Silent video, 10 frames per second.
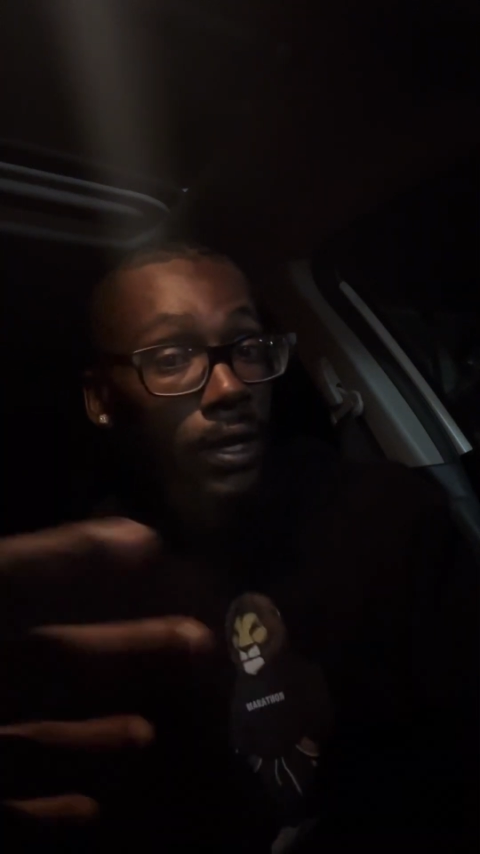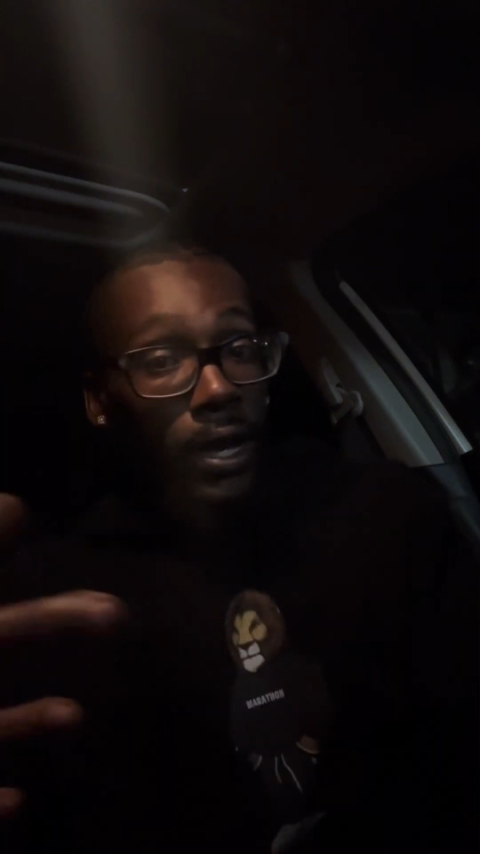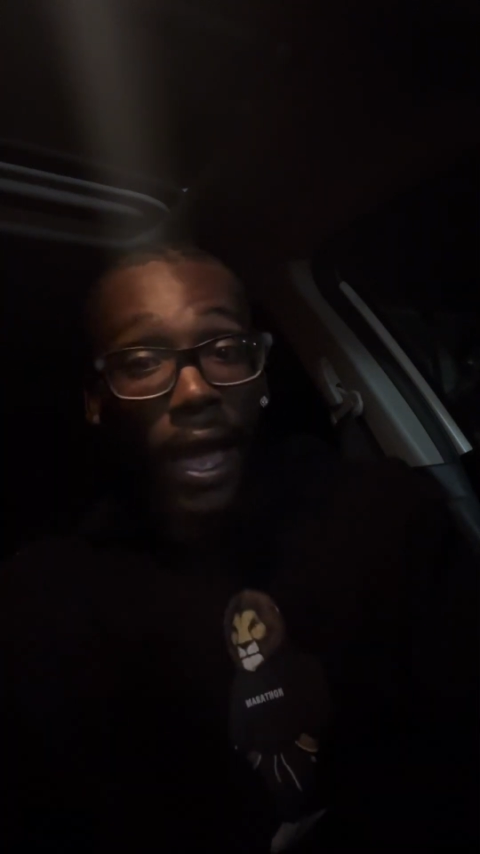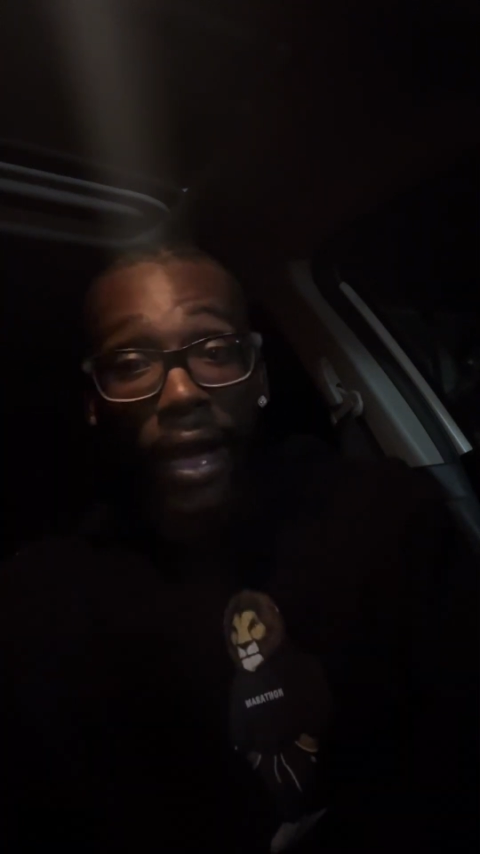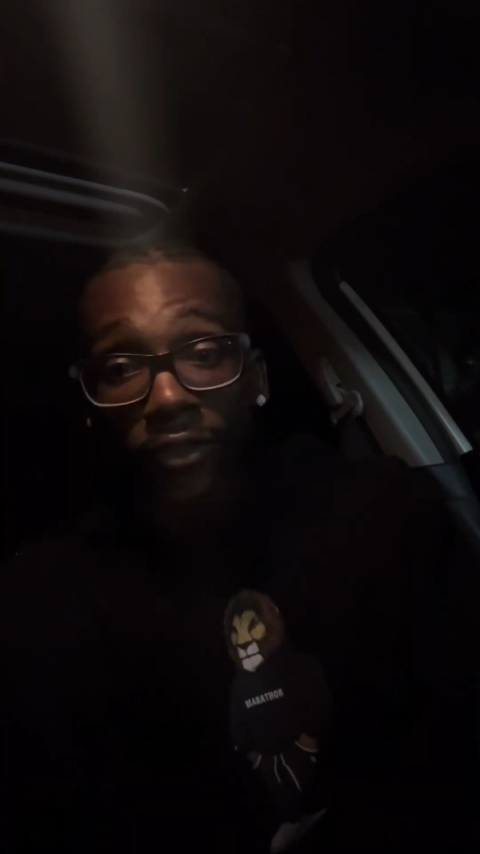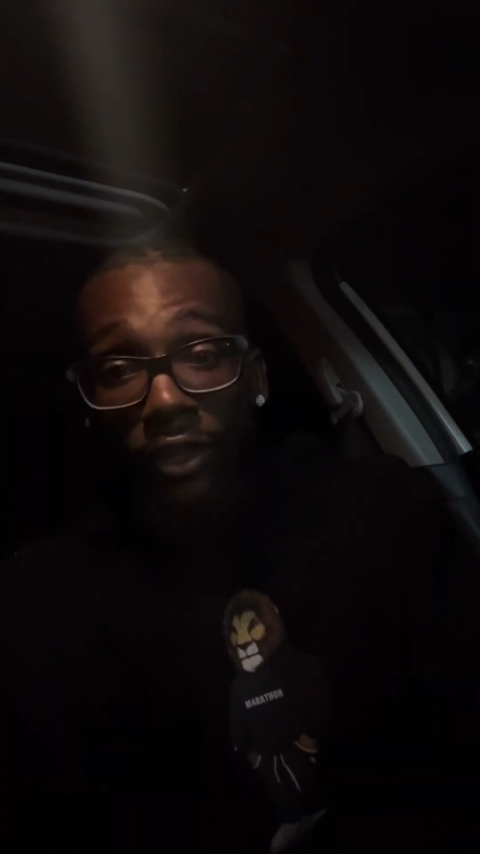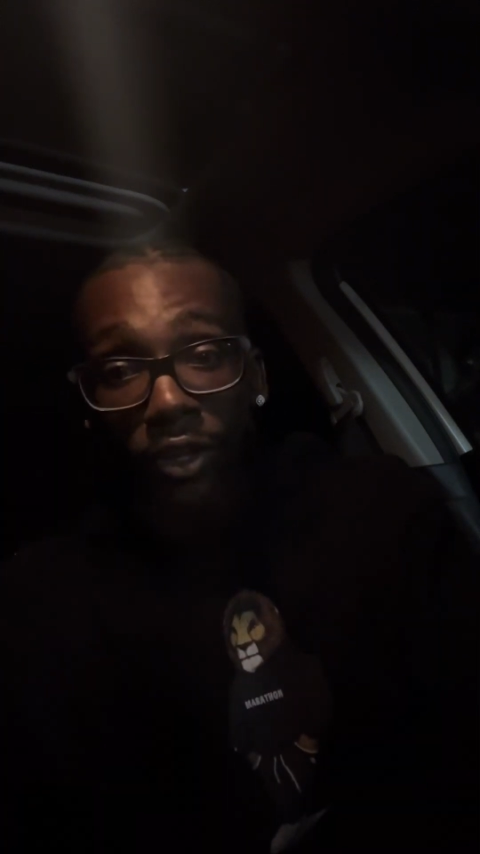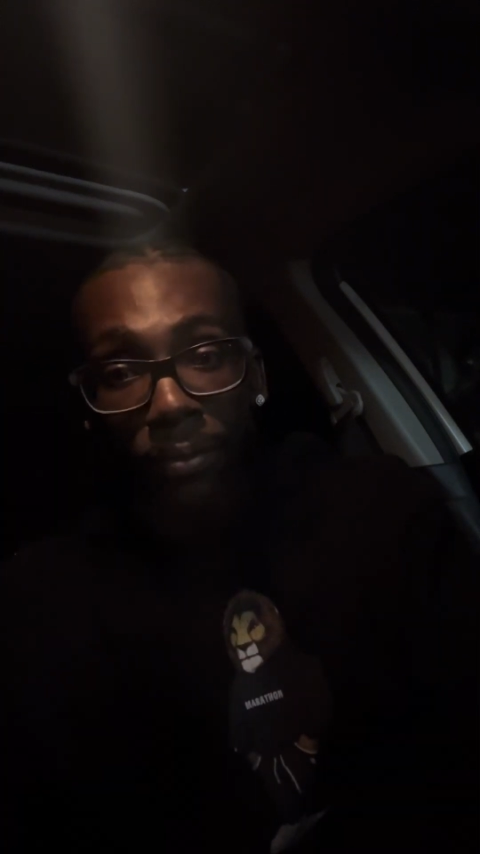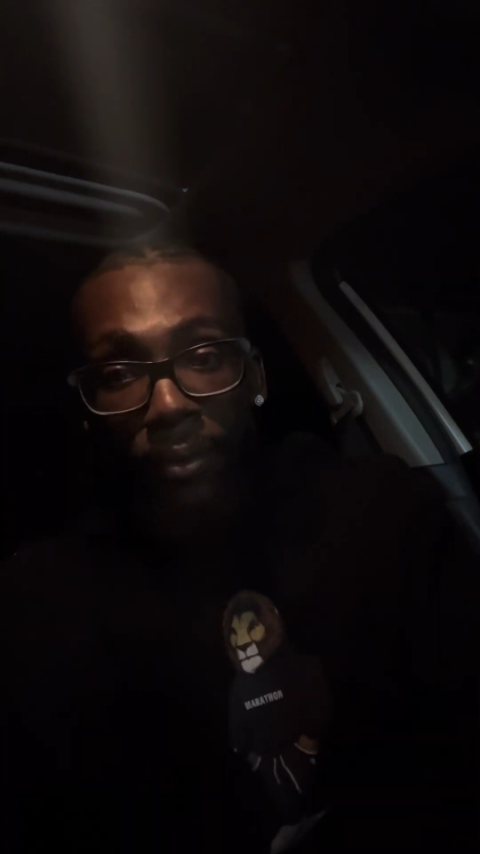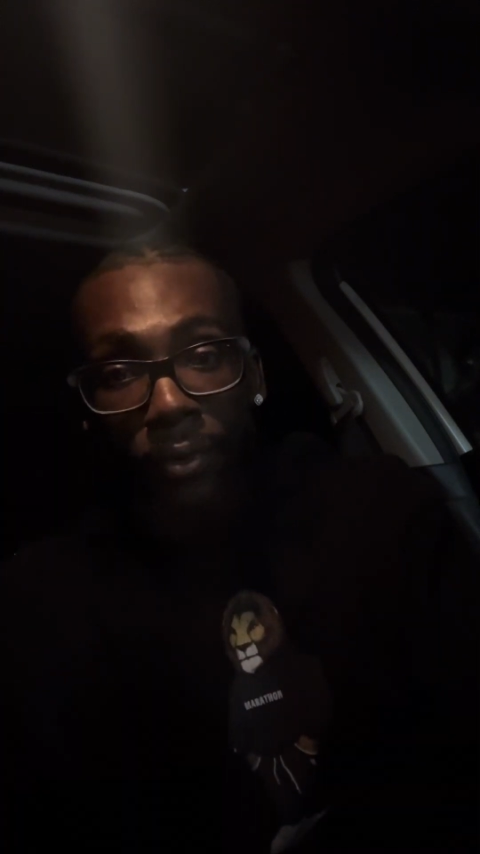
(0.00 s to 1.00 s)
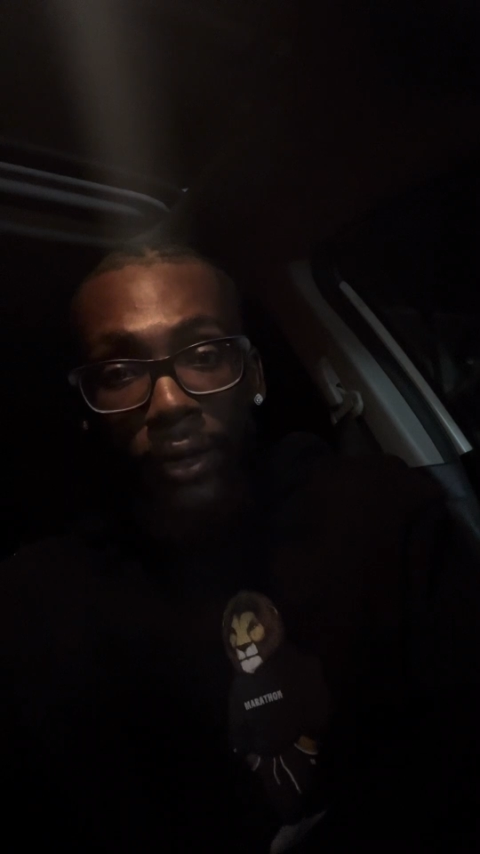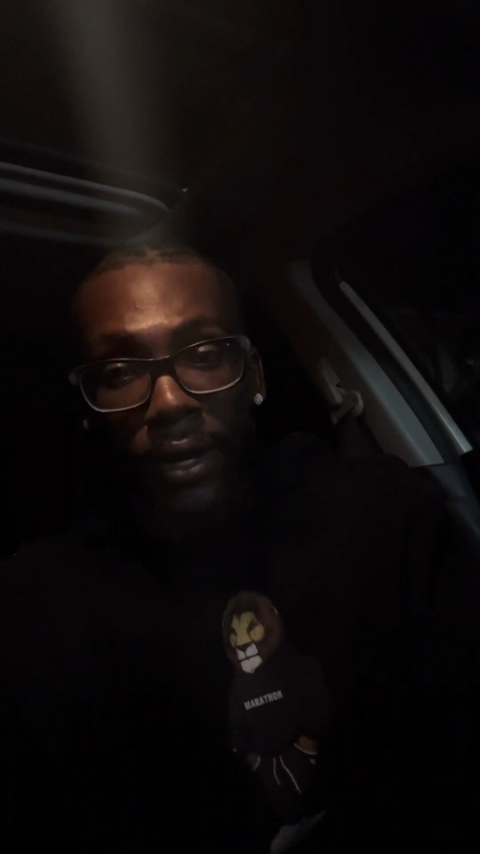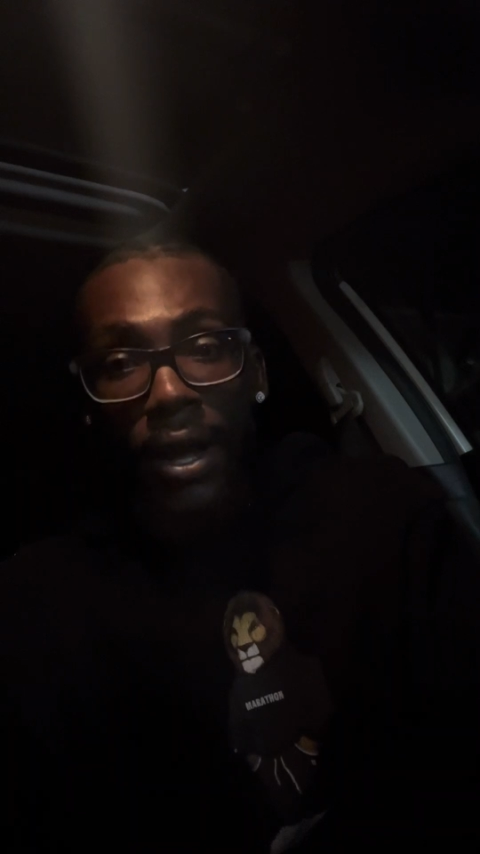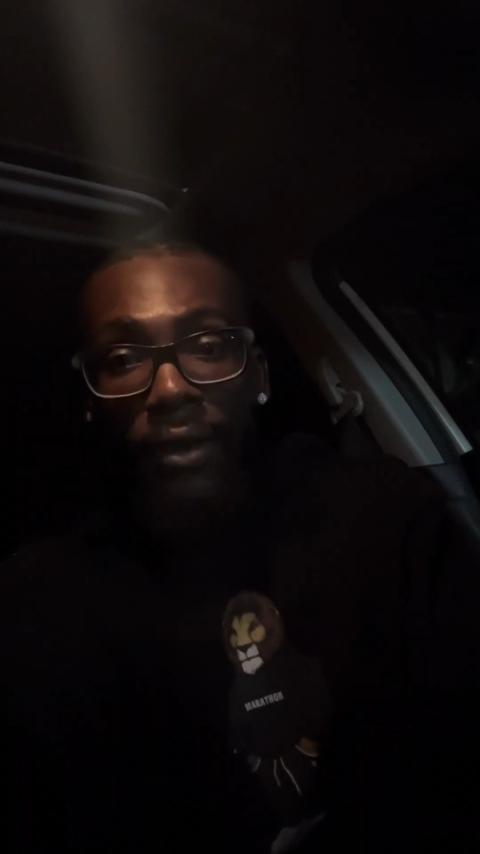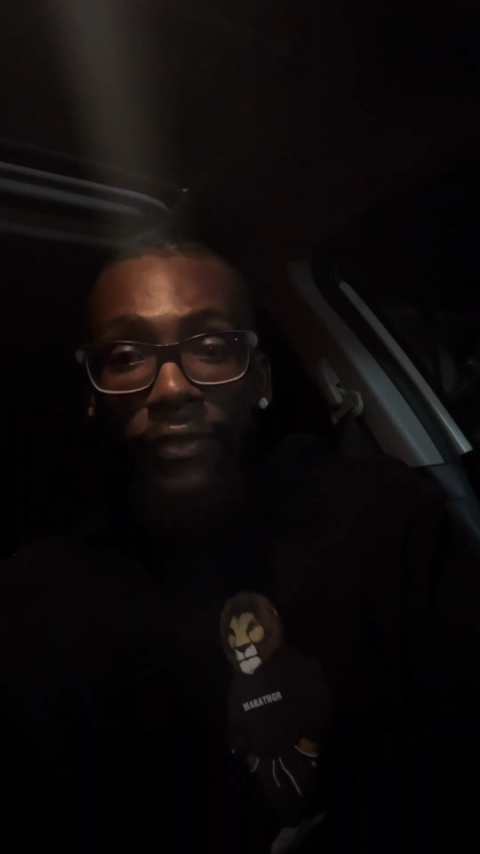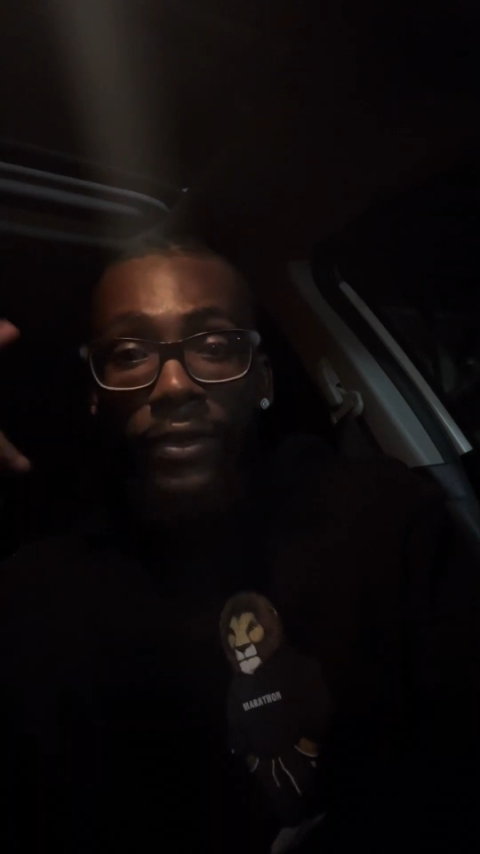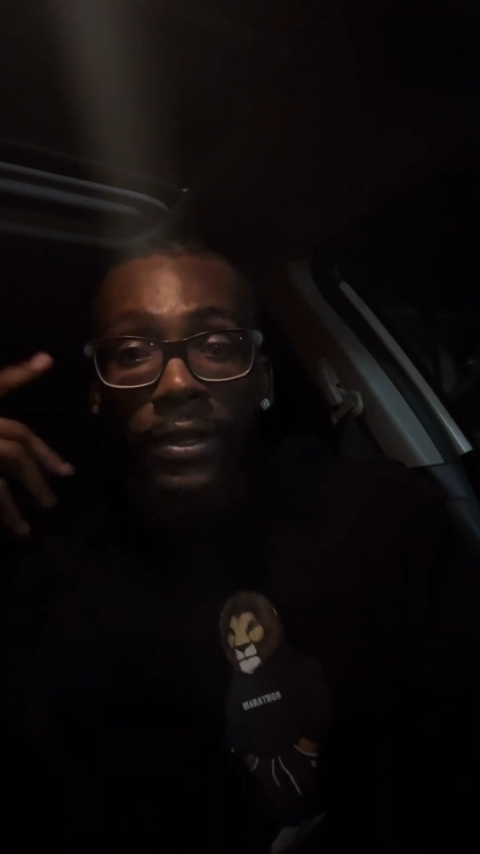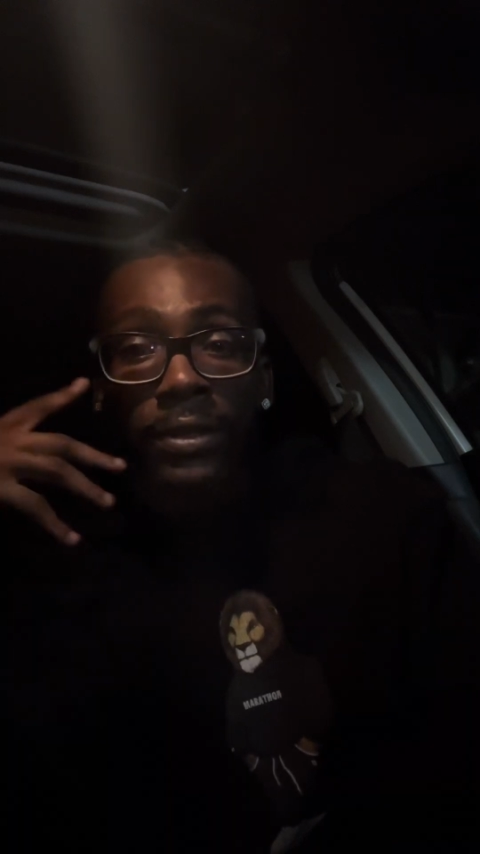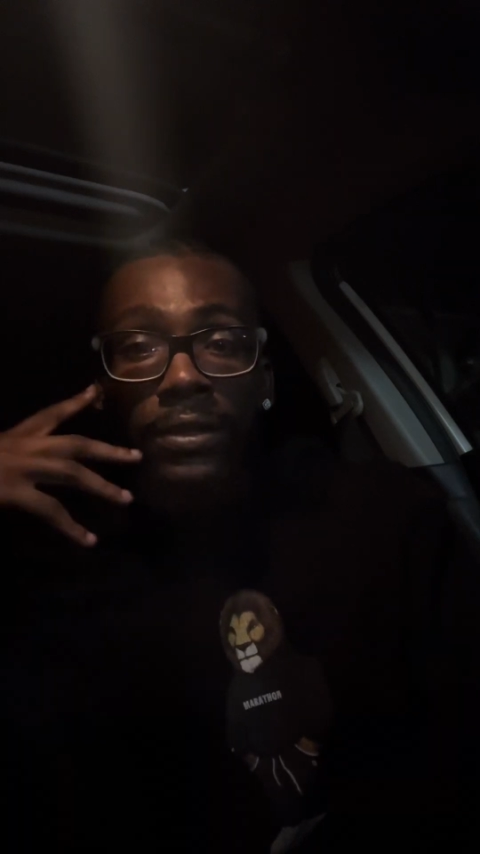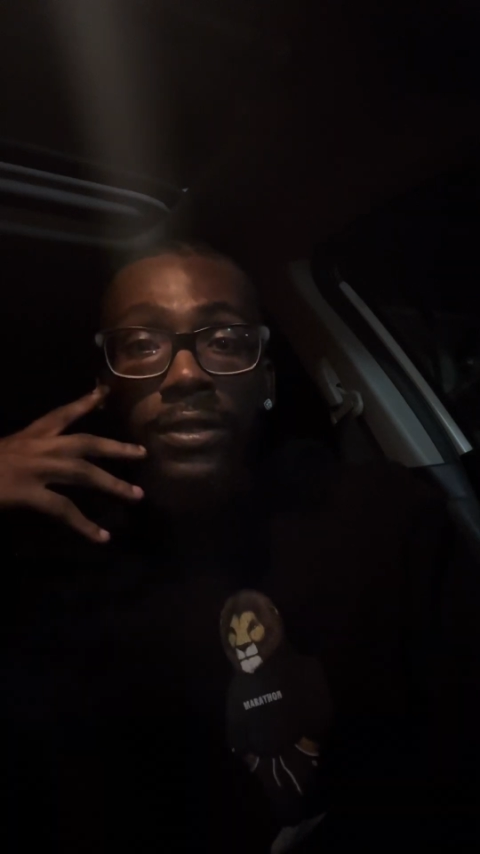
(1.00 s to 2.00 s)
have a little bit more
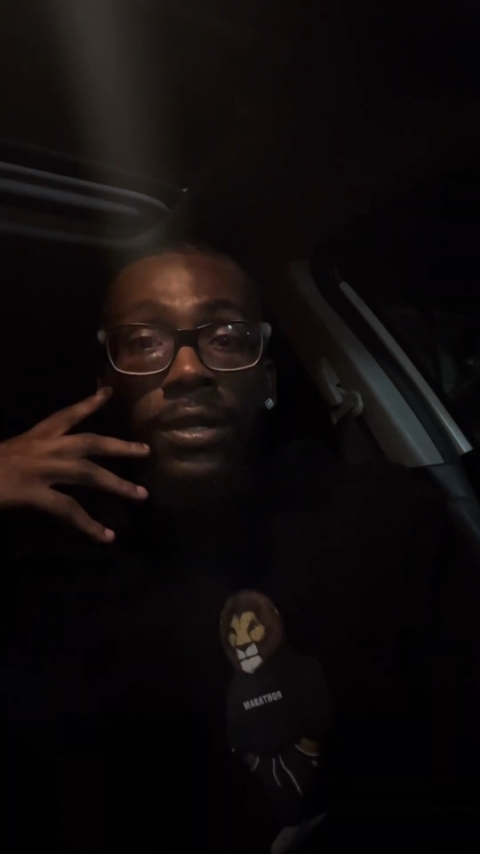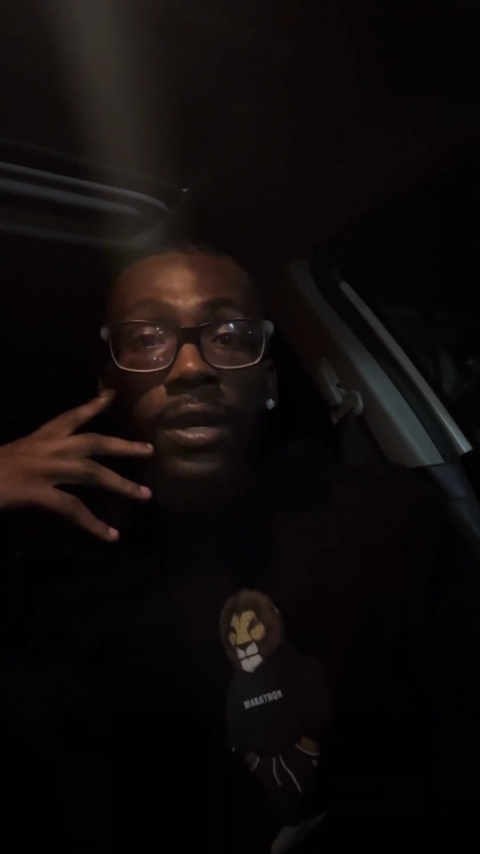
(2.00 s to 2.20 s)
confidence.